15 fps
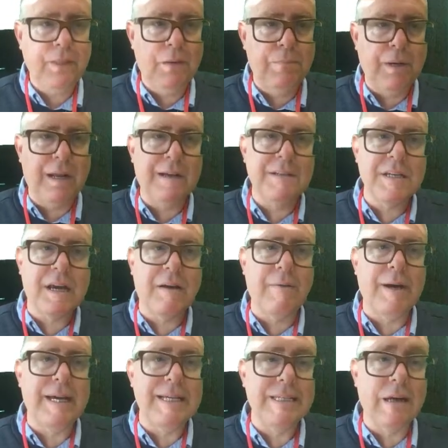But our
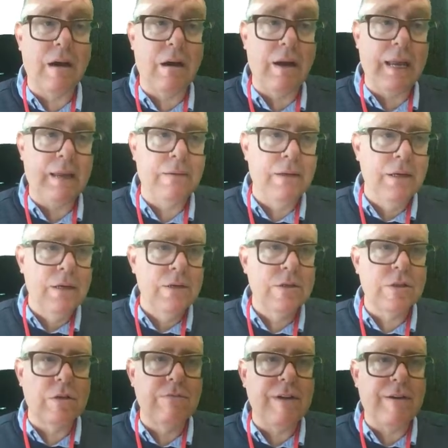tower is high,
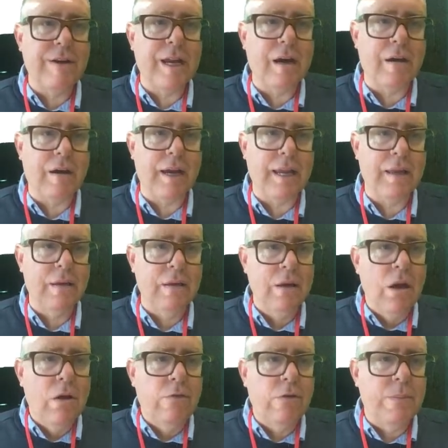so very high.
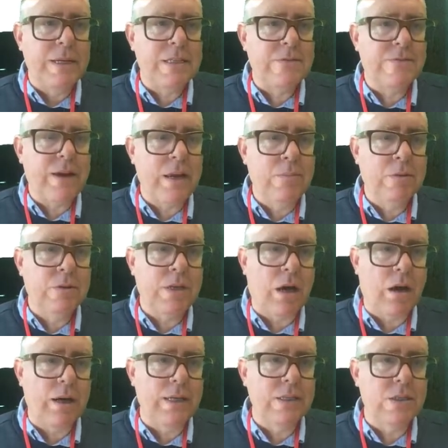From its fabled
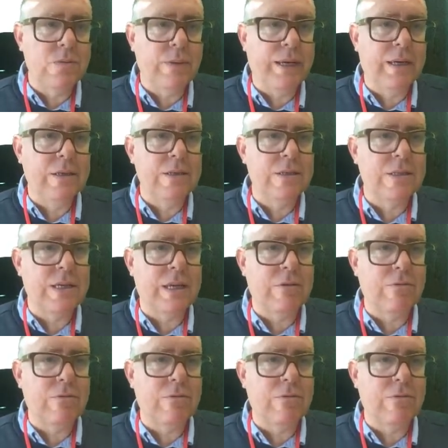heights we can see